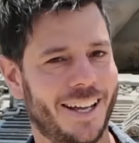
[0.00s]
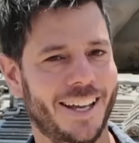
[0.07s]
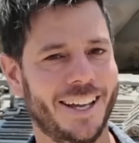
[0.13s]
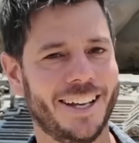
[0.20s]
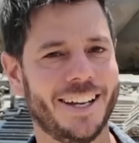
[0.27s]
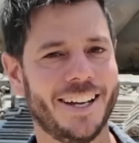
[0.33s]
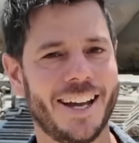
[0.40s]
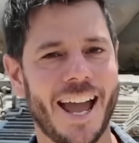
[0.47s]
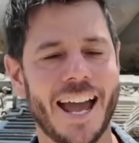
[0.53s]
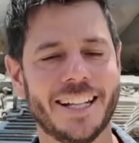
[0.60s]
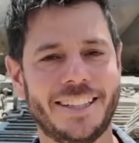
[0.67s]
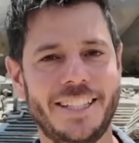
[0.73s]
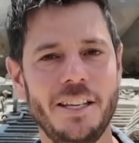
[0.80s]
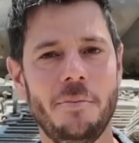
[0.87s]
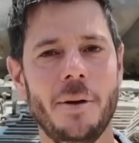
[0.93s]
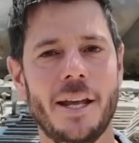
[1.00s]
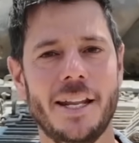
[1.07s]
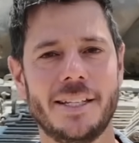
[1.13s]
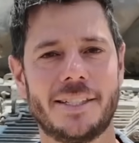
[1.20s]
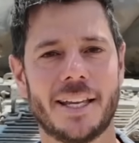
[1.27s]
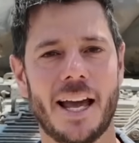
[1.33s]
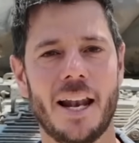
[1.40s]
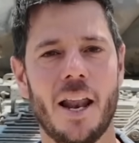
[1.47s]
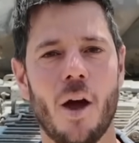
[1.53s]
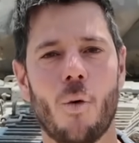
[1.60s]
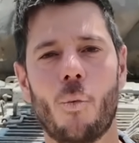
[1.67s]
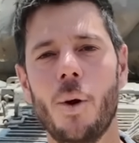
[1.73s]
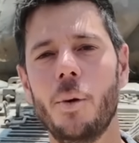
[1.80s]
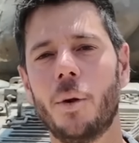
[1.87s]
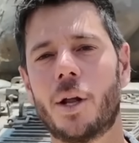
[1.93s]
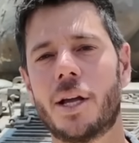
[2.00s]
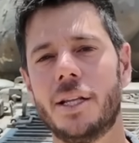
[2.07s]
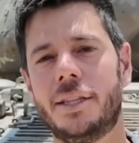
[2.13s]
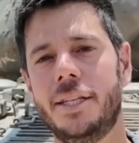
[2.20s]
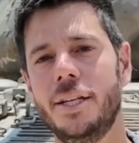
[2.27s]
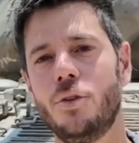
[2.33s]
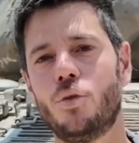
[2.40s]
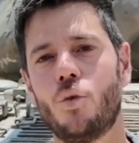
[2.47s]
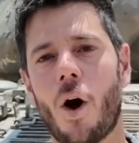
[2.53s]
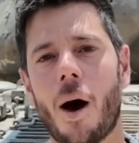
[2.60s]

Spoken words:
Here at TBN Israel, we will continue to